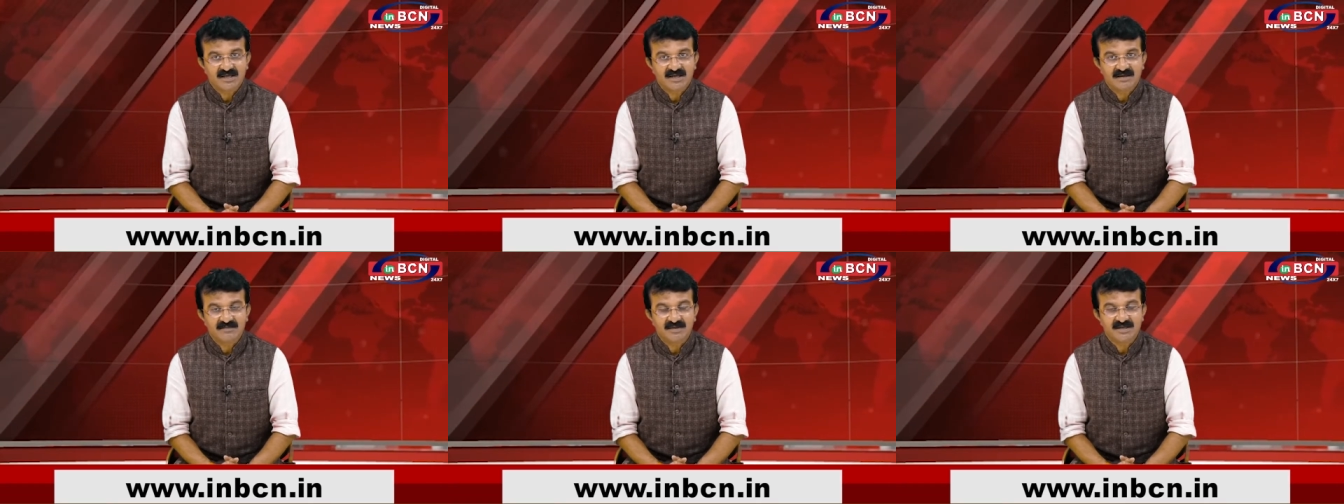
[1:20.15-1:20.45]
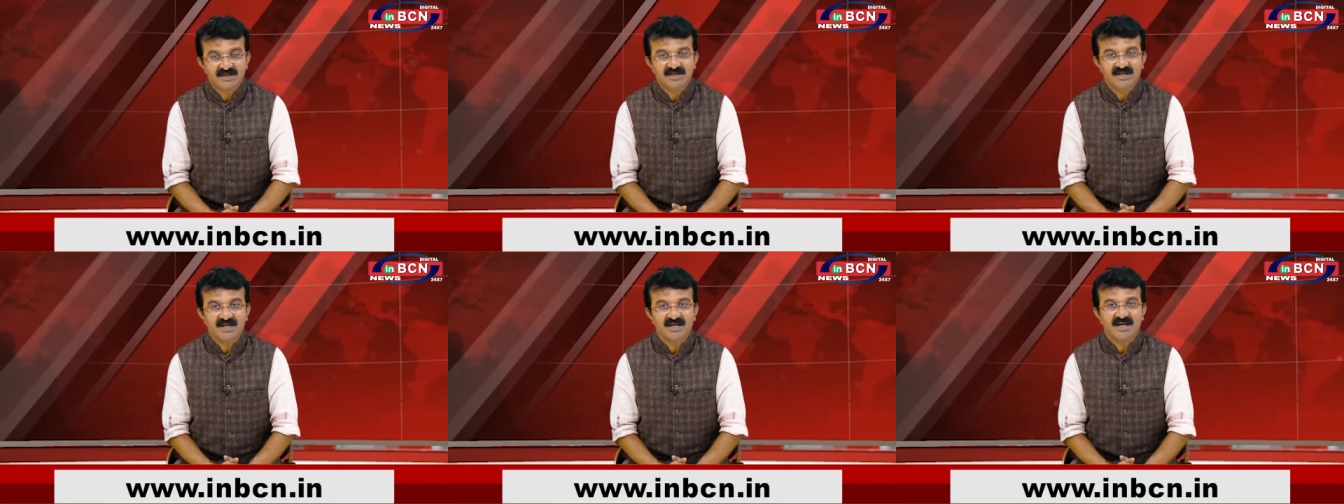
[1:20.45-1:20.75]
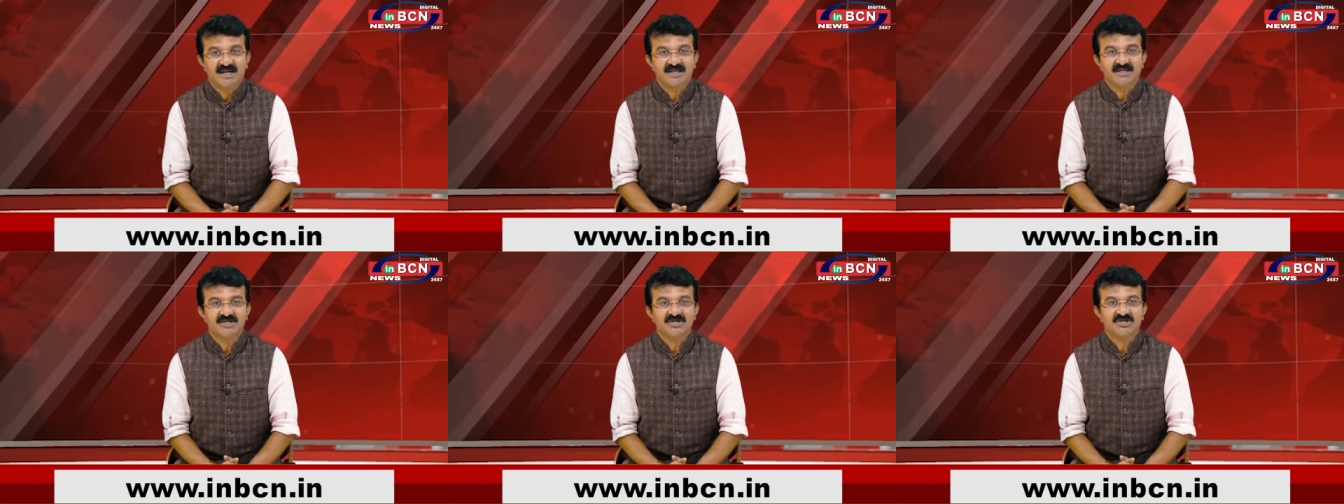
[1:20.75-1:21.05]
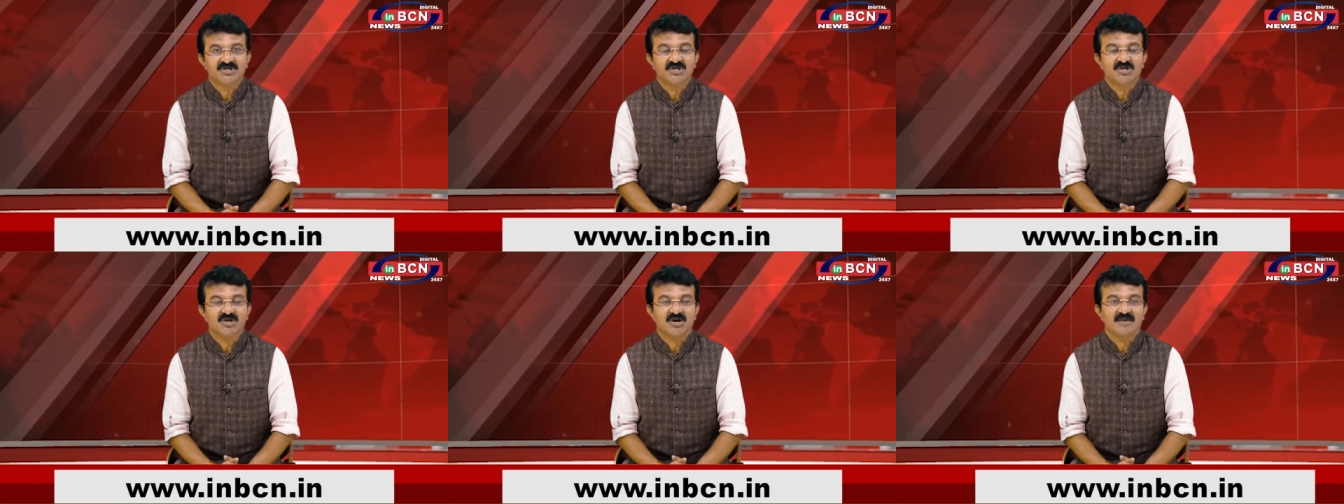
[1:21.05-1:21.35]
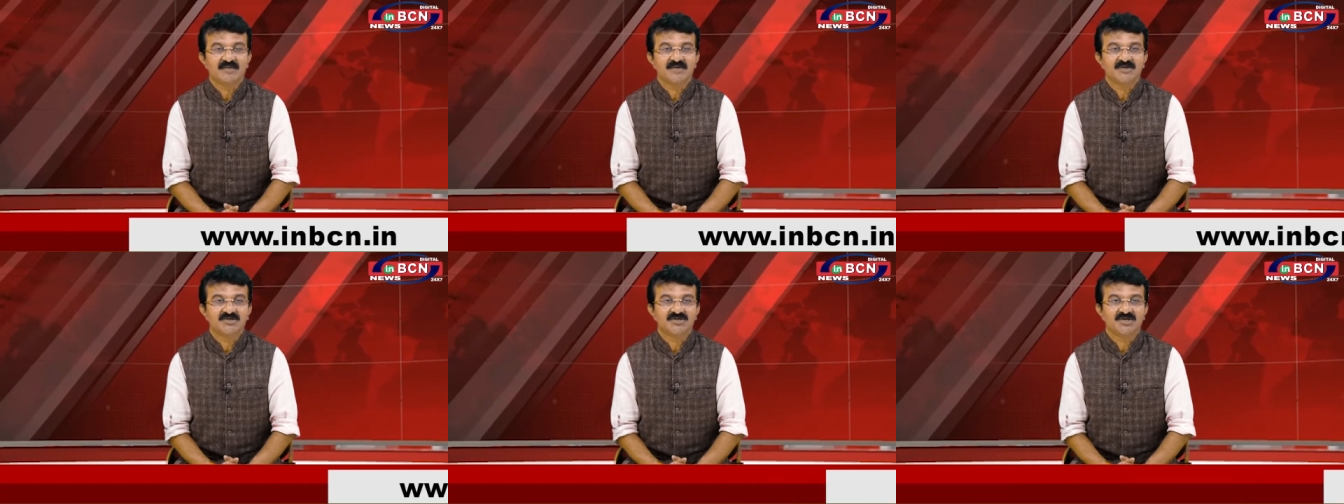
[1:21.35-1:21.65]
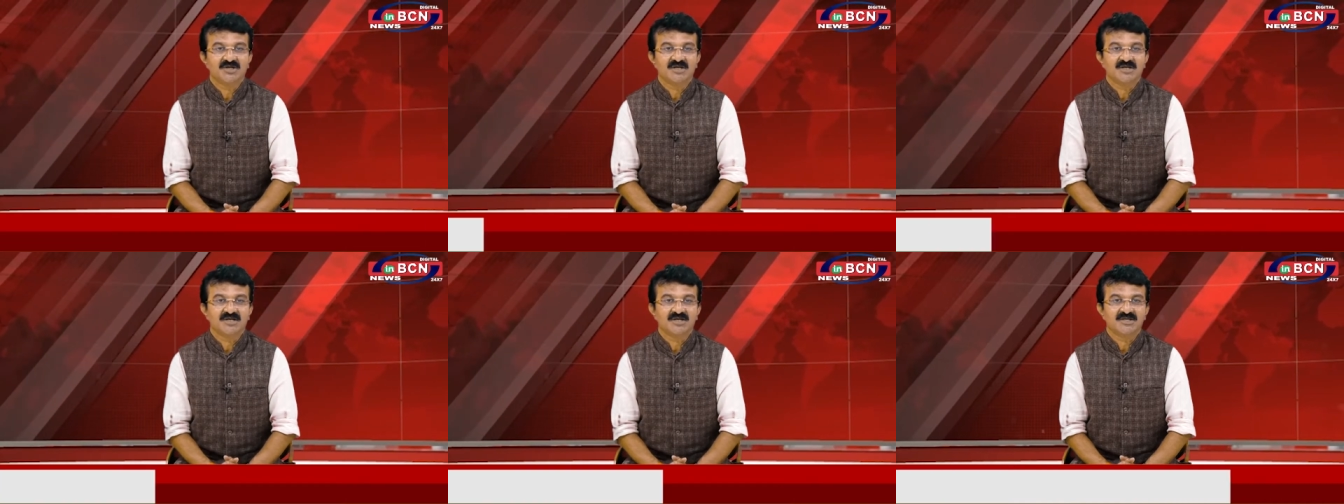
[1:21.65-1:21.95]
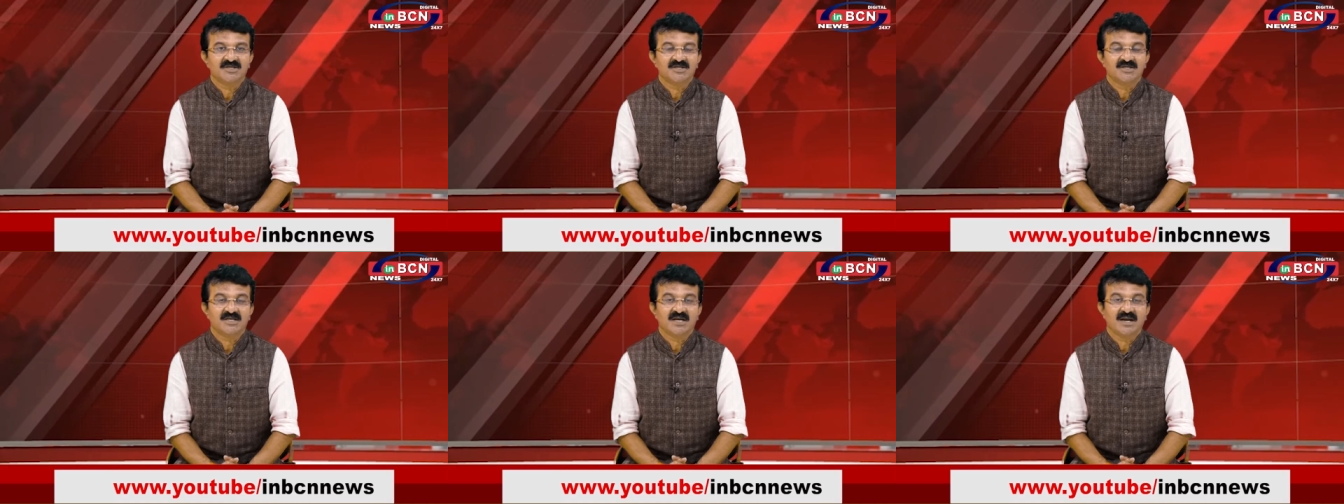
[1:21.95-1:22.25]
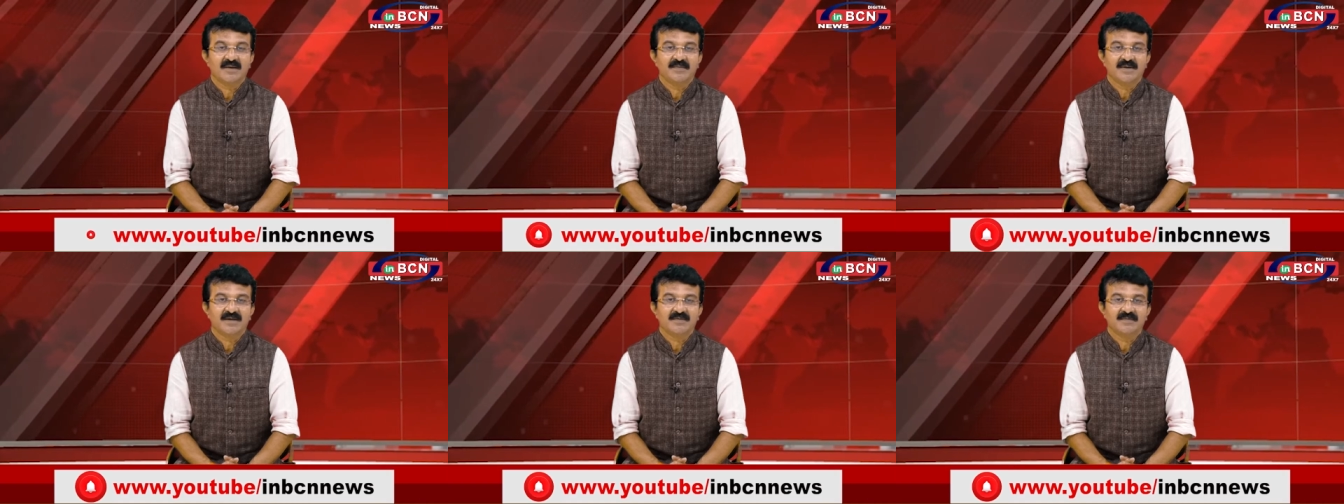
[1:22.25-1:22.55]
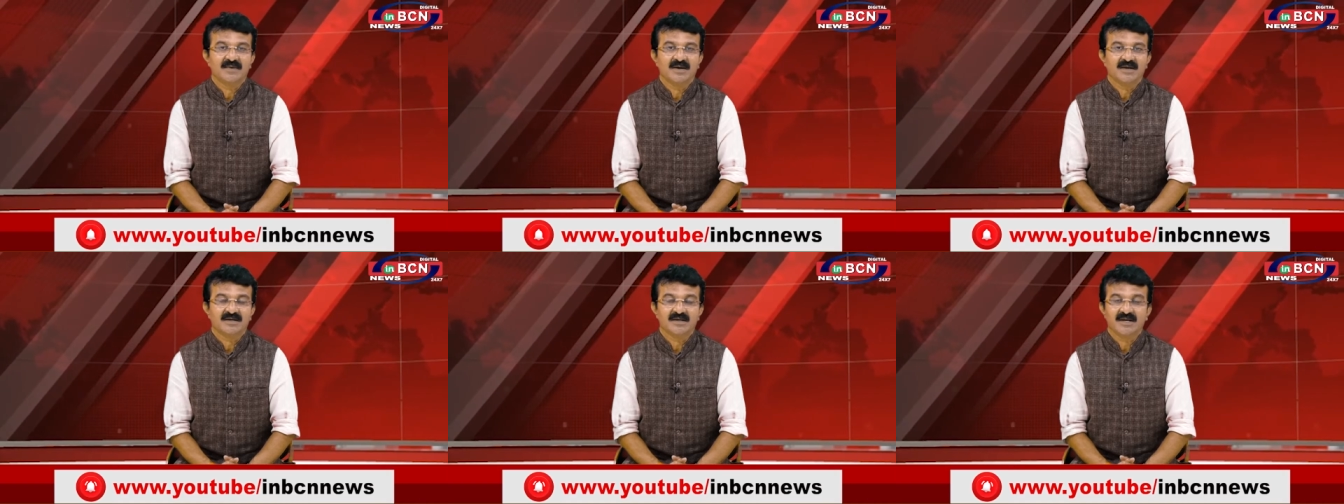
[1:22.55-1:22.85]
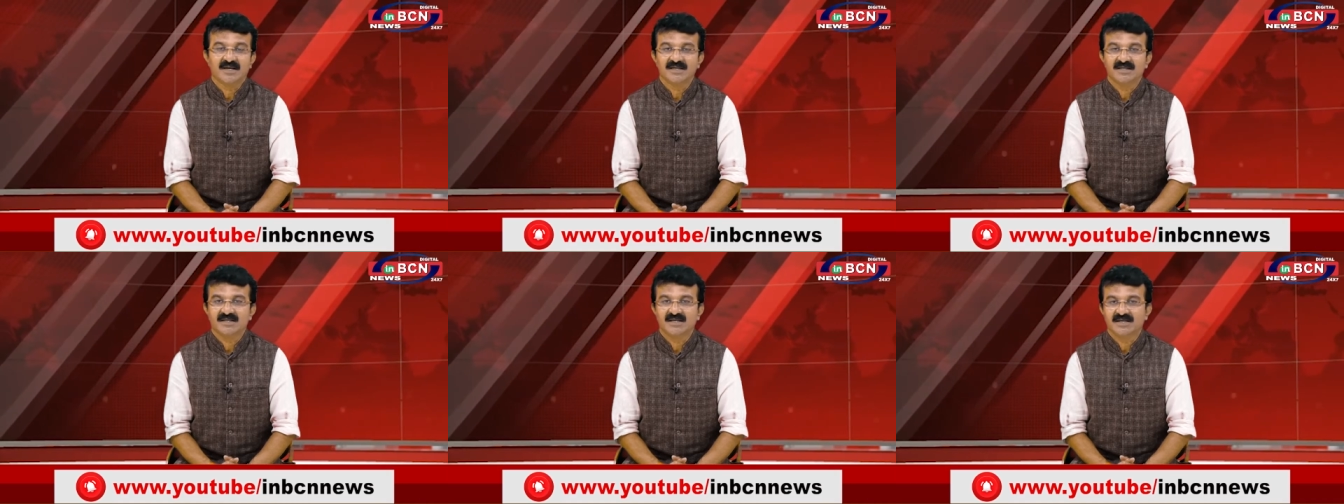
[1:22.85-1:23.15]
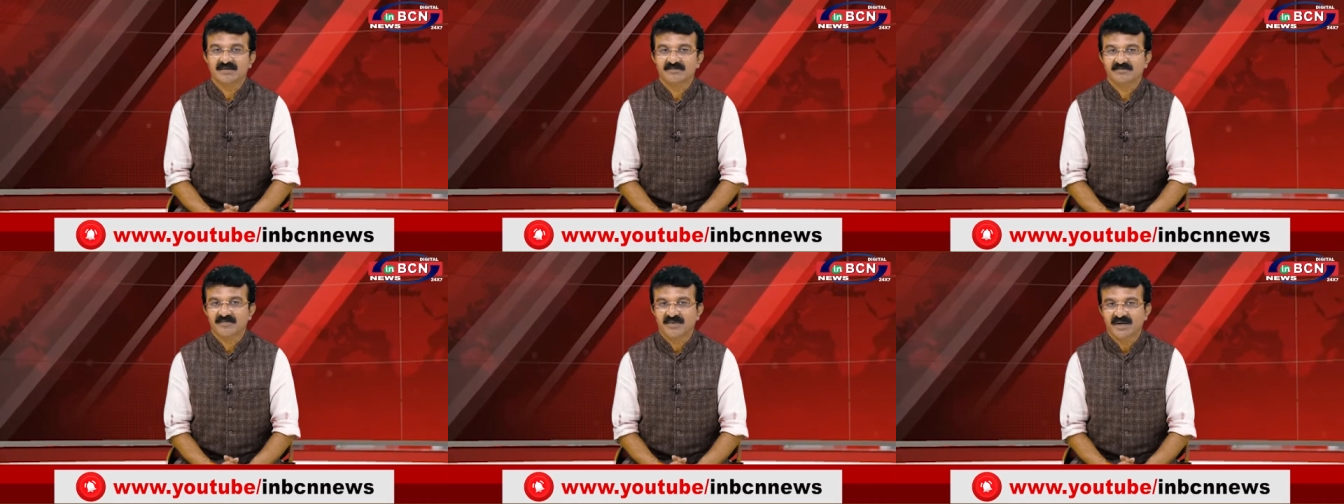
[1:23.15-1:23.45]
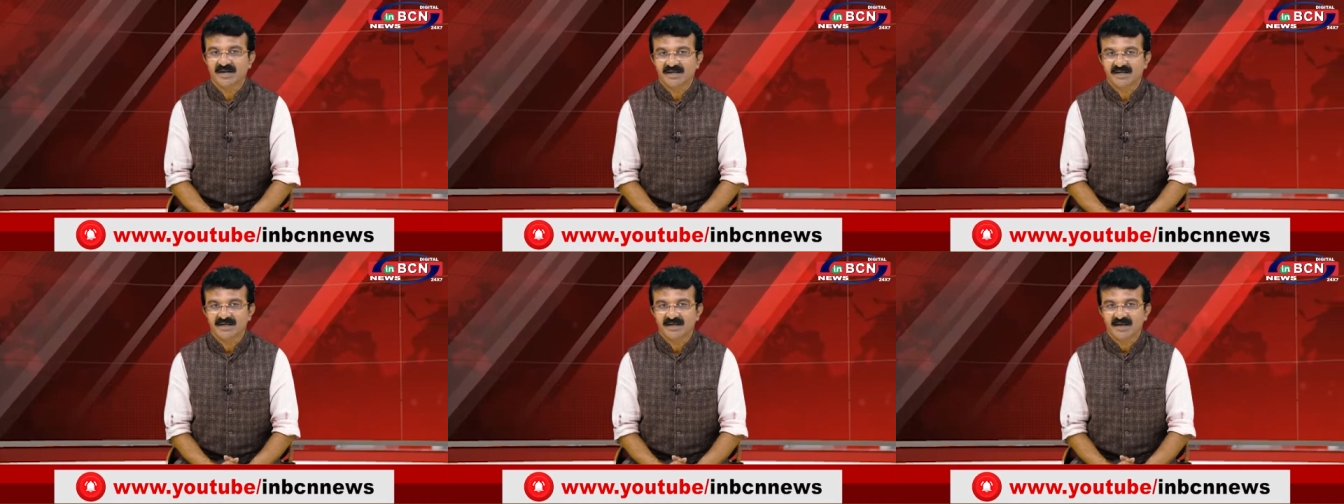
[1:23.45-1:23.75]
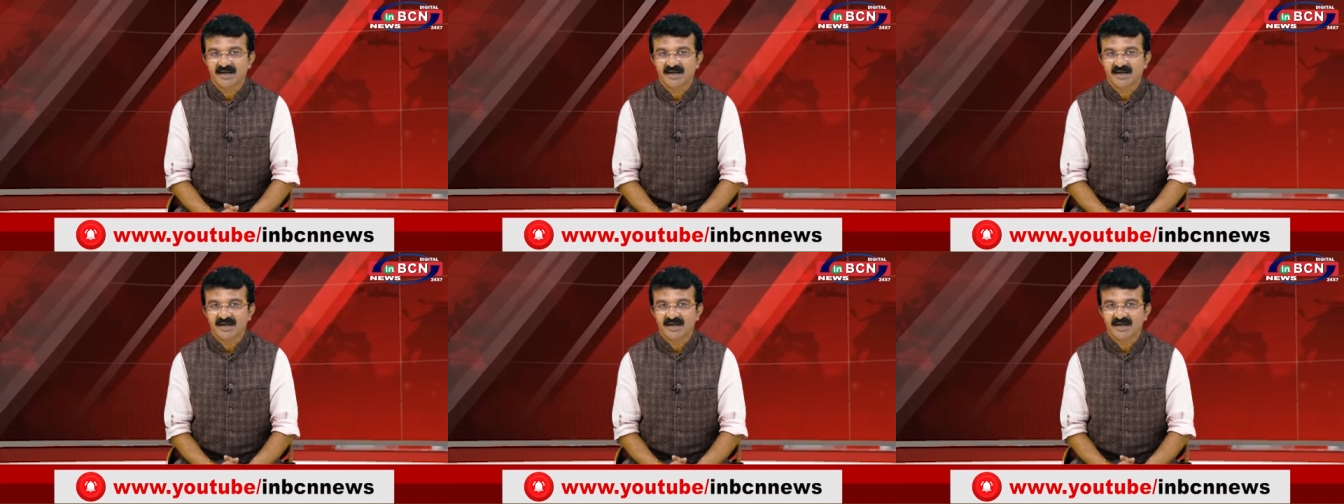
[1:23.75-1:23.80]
commercialization of the children's traffic park at Dharampeth.